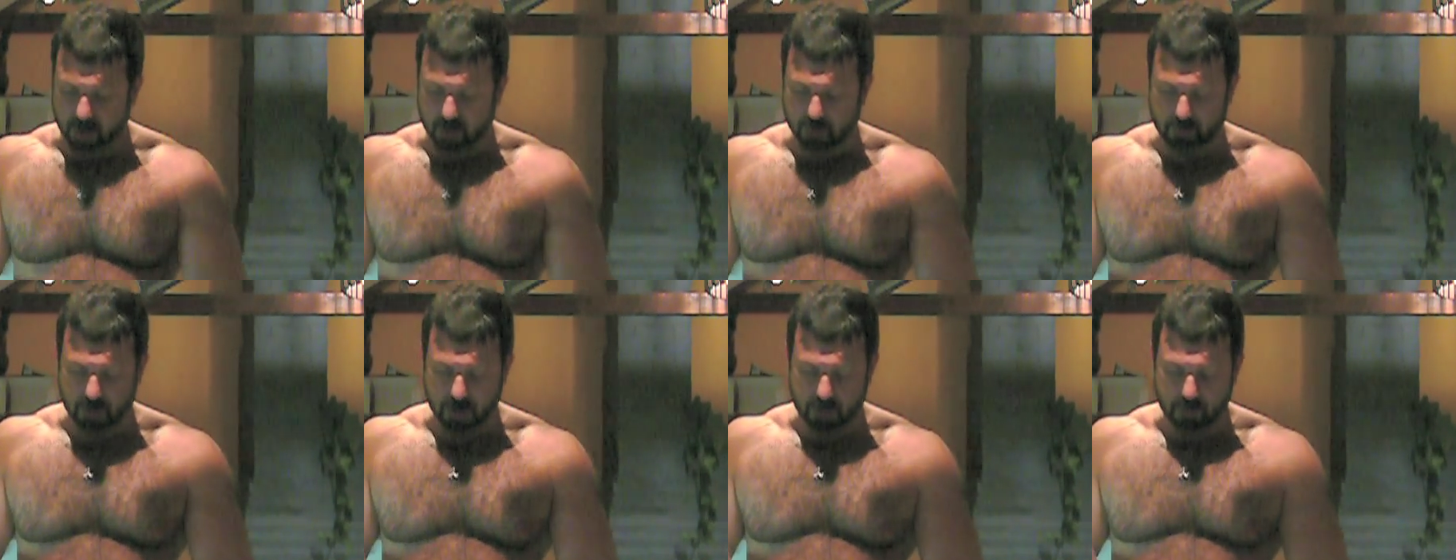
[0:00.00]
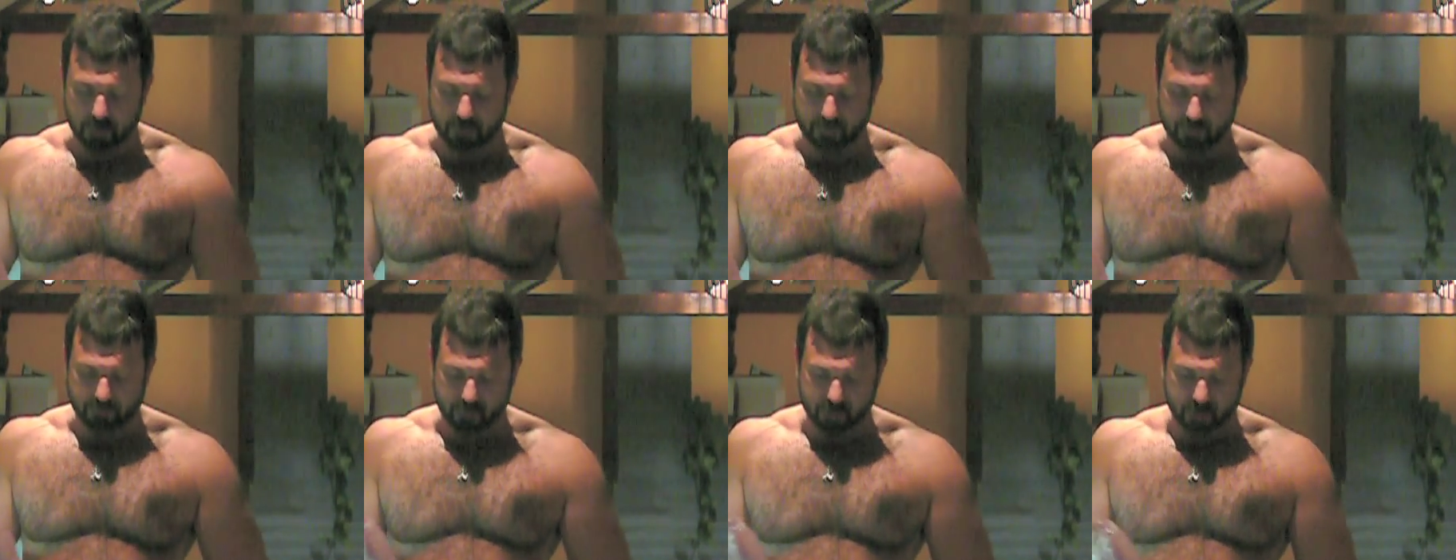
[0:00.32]
can be
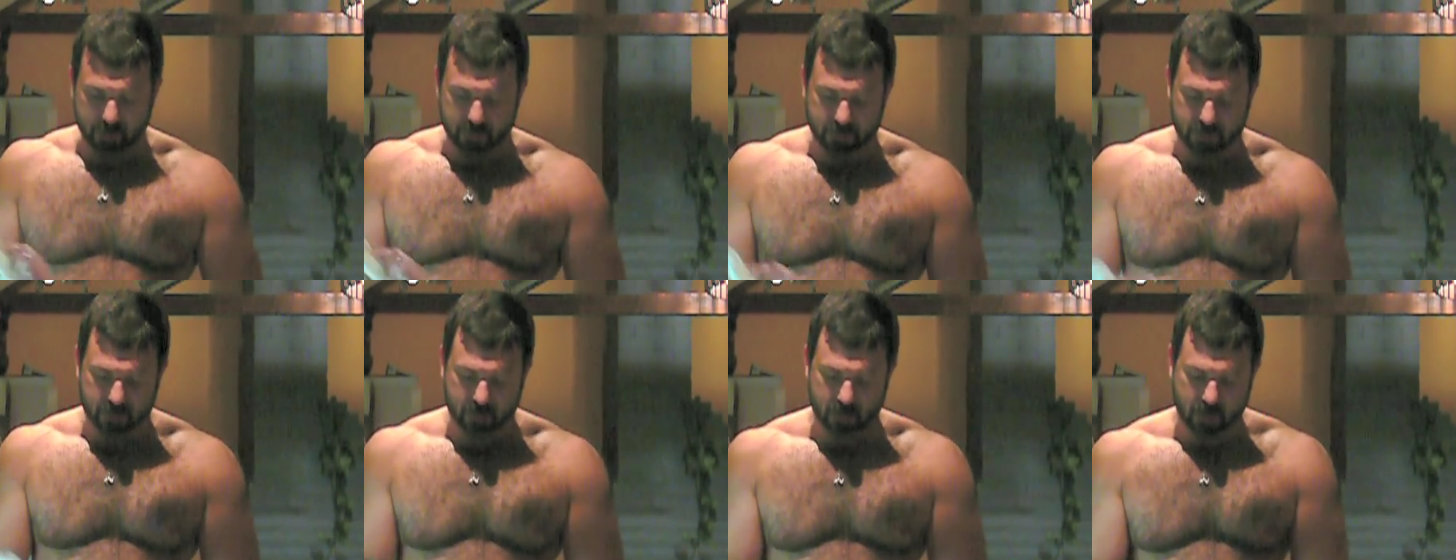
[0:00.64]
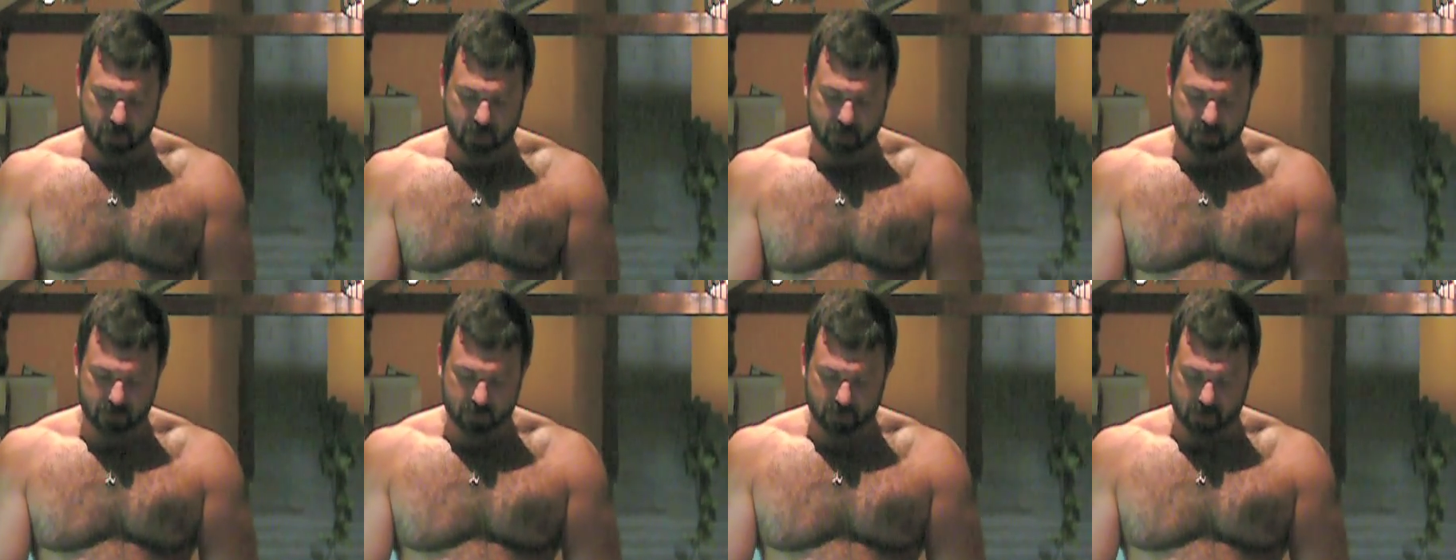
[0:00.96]
before you
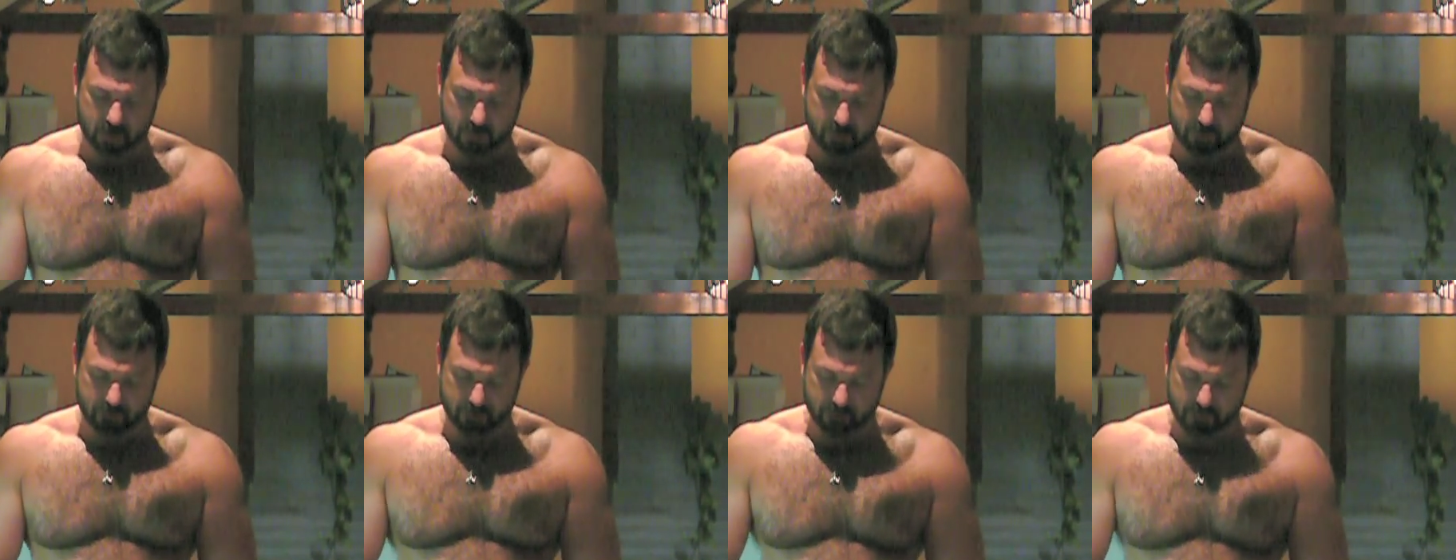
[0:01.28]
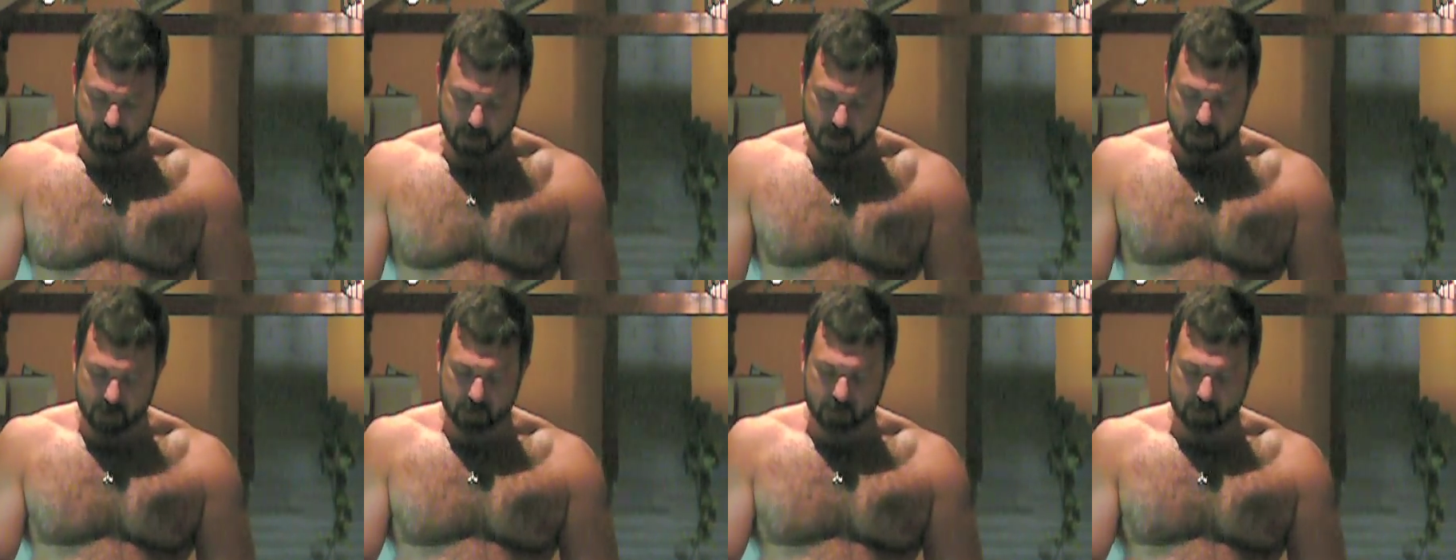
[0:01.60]
start
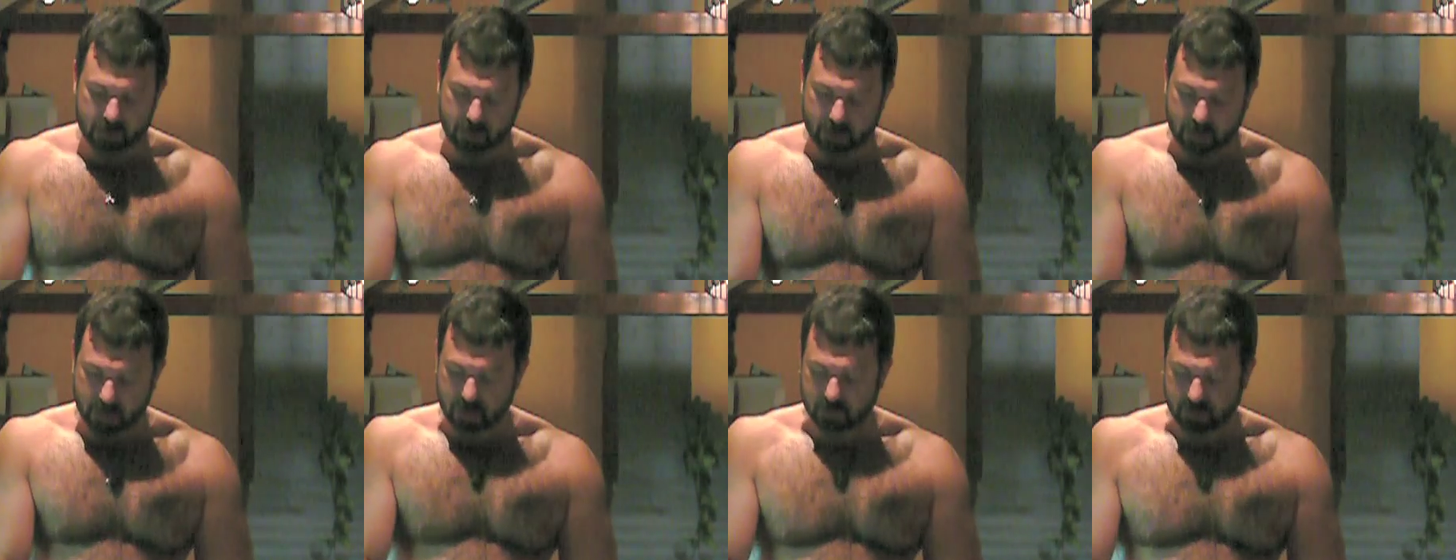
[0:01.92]
handling it